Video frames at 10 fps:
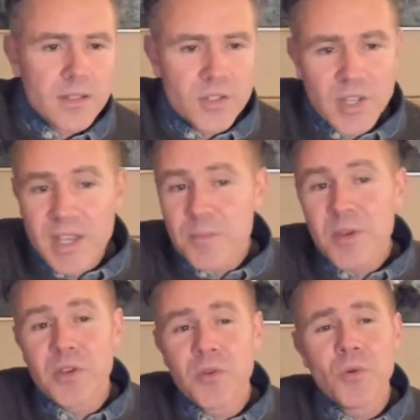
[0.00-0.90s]
Take
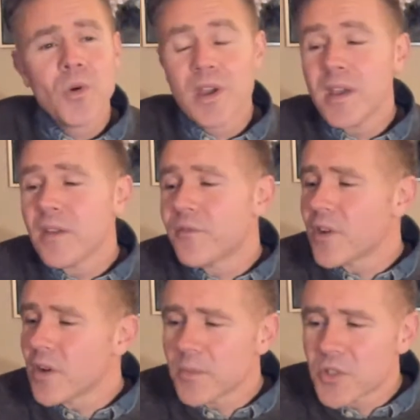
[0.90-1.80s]
me away
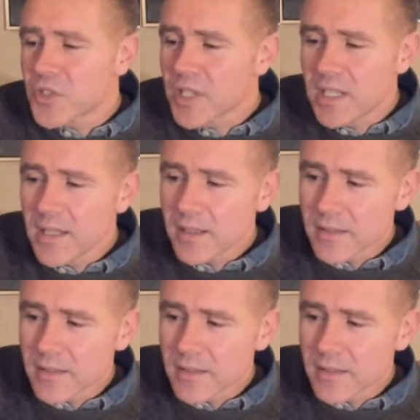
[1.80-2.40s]
from the city,